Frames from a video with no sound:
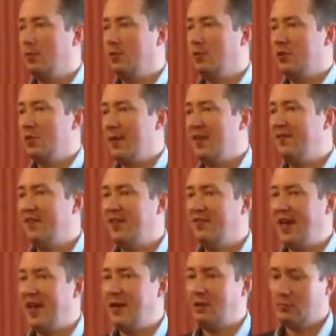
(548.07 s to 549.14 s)
What's the benefit of
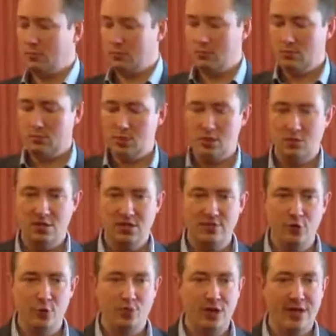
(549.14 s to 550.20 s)
that? Well, there's a
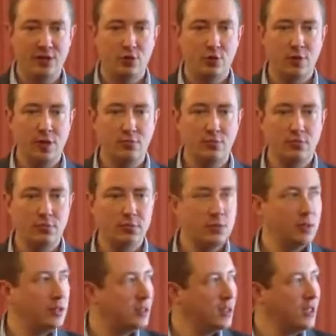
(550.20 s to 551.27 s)
real practical one.
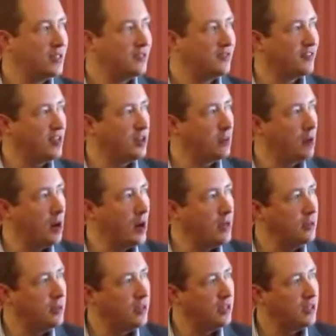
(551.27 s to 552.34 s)
There's a friend of
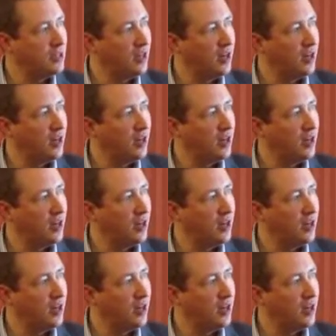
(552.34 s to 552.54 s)
mine, he's